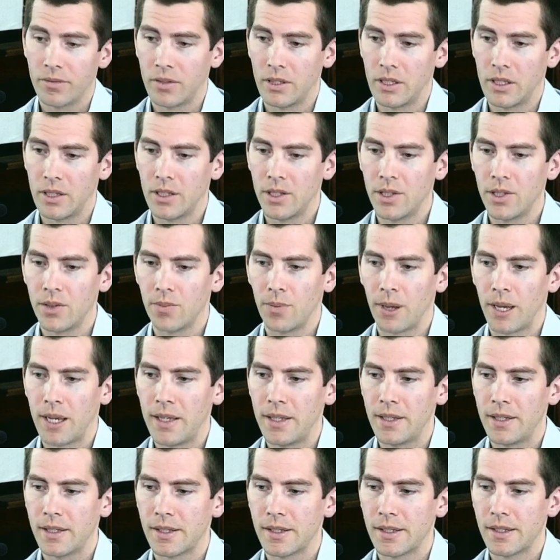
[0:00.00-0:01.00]
in this
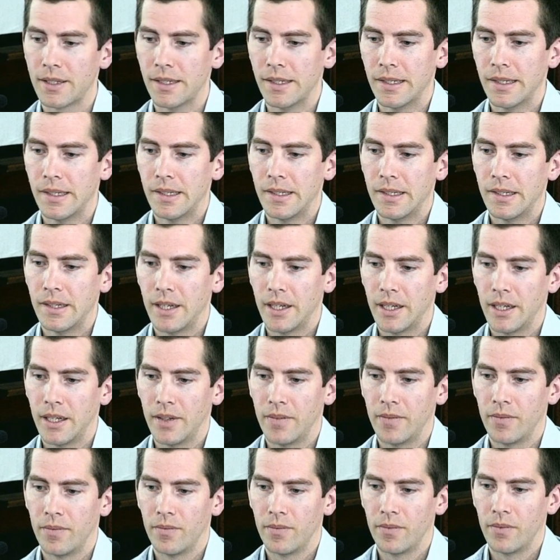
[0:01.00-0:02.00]
space,
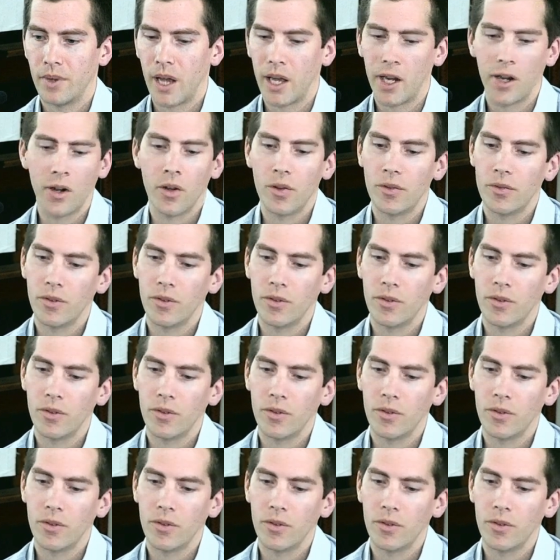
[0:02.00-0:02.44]
I don't know.